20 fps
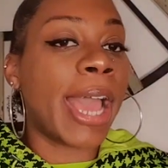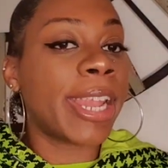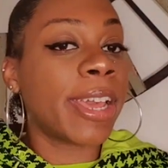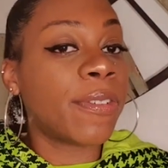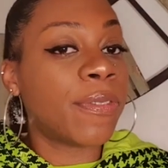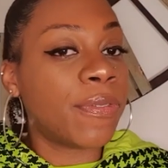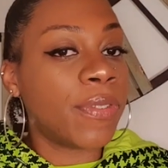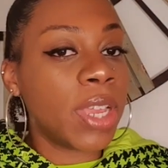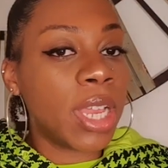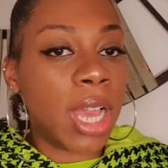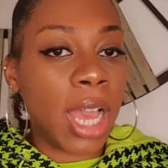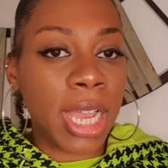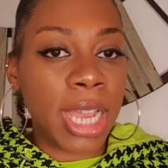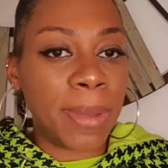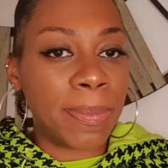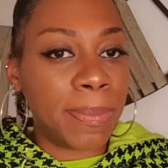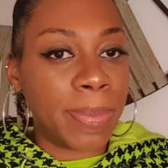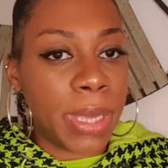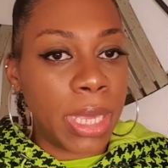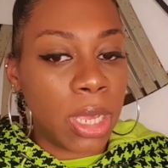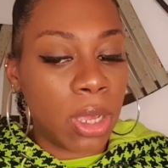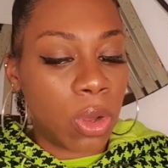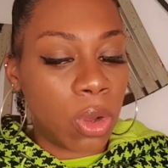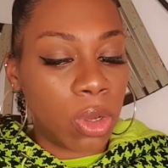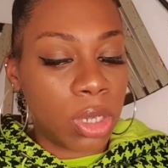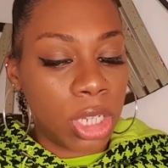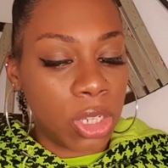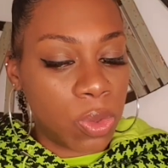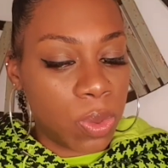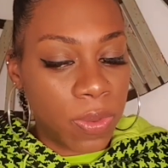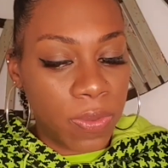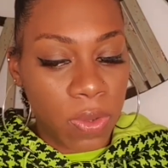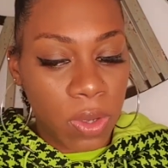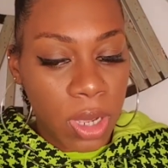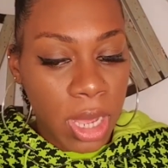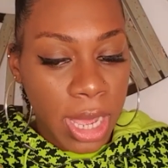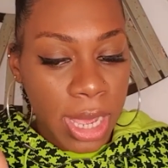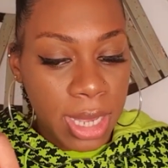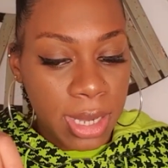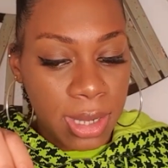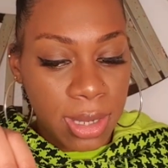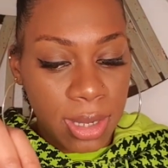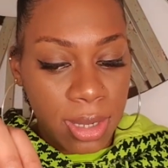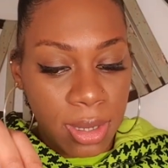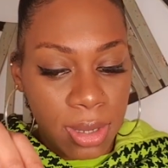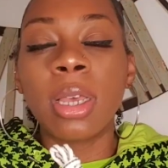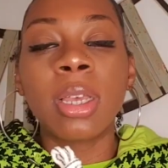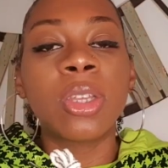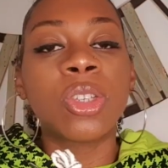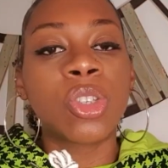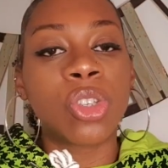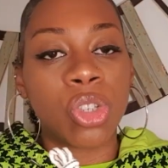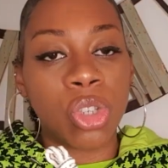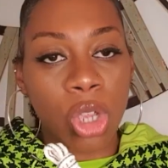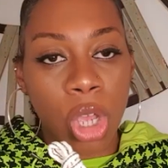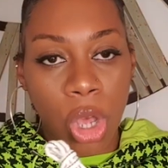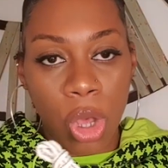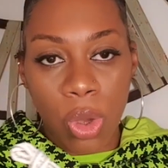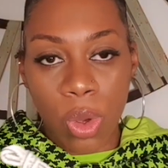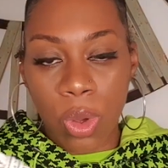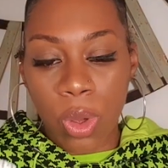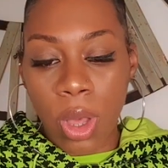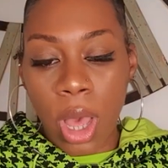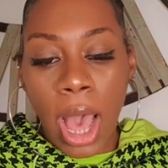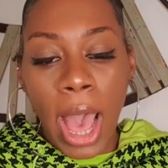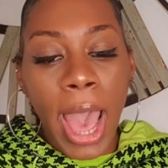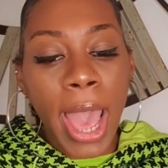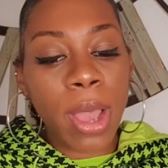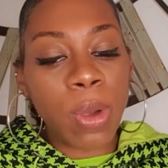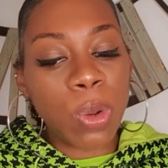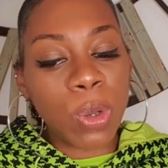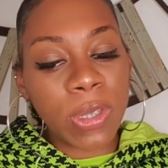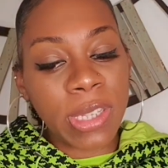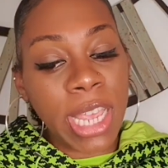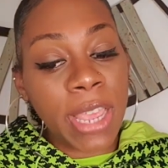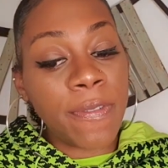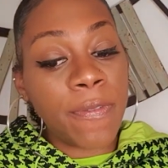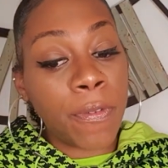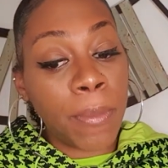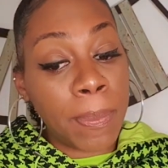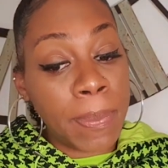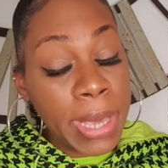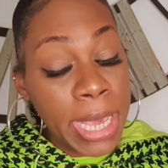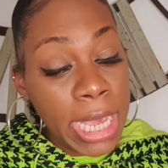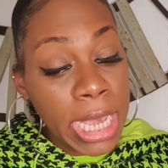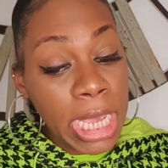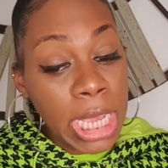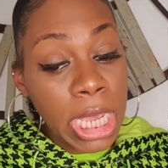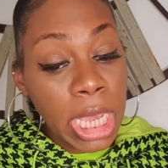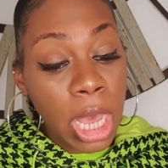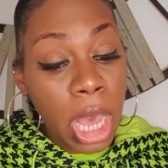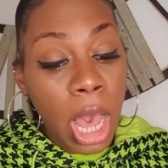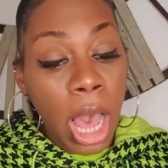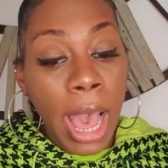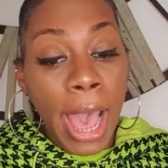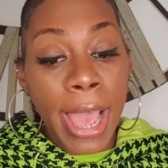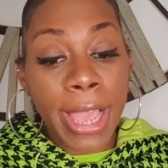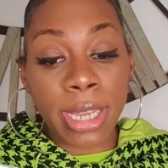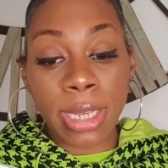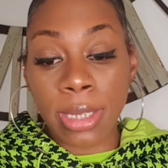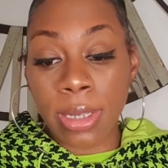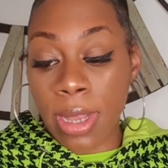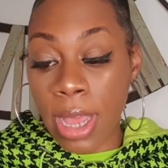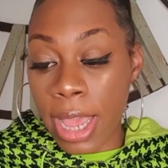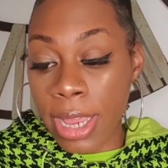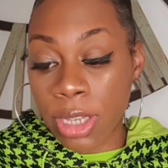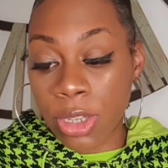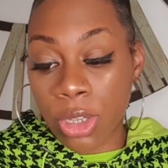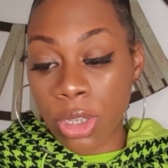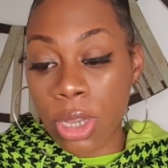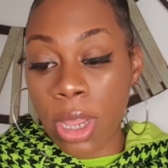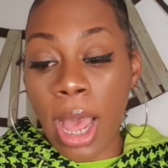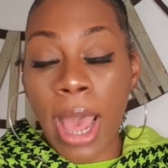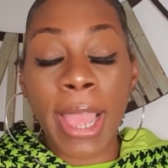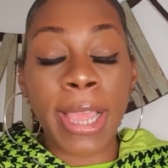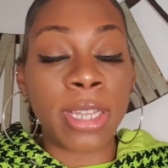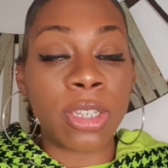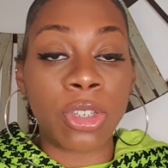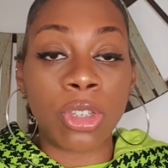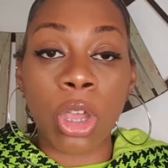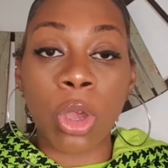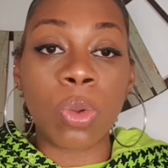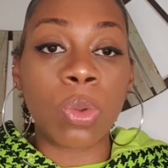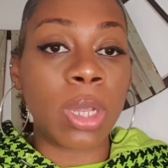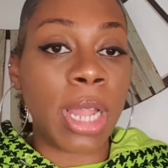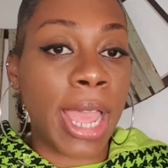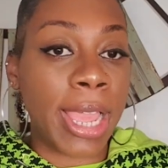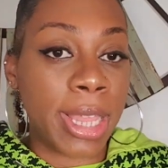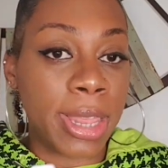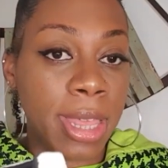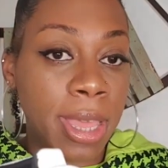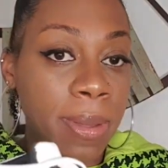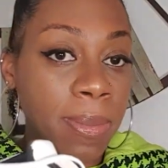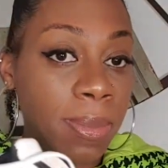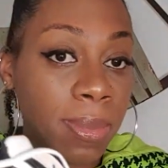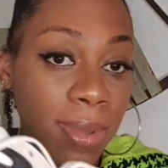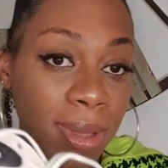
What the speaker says: I think I can be honest with you guys. So I will say, for me, I don't like them.